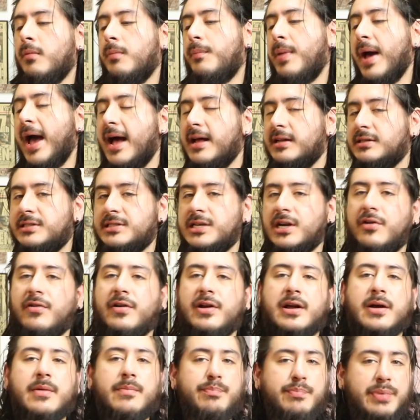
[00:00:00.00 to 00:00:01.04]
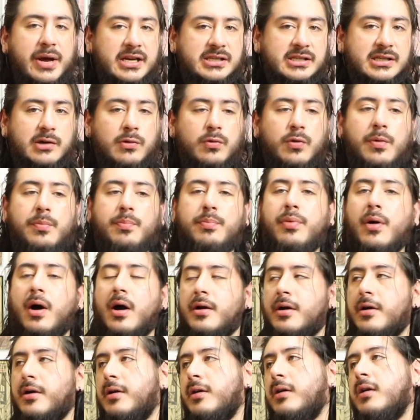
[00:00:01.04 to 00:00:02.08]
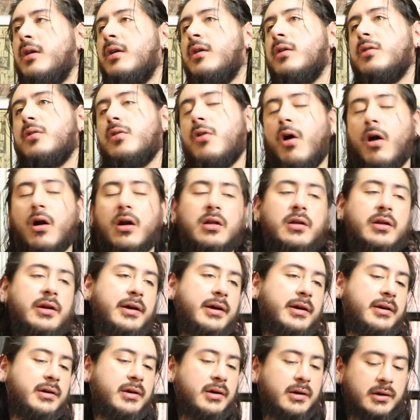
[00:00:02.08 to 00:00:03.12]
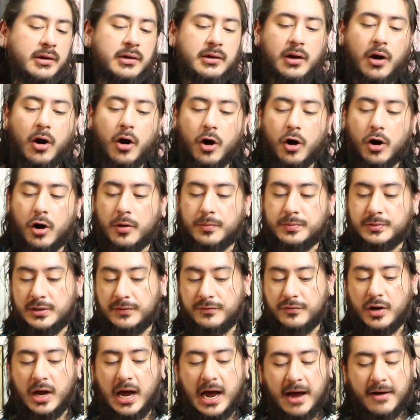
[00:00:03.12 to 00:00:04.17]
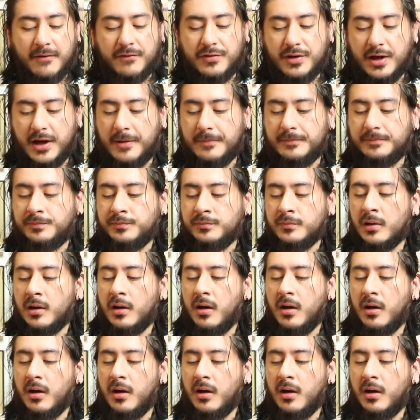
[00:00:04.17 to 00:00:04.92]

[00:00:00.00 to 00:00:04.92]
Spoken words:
pan searing it, basting it with butter, garlic, herbs if you have them,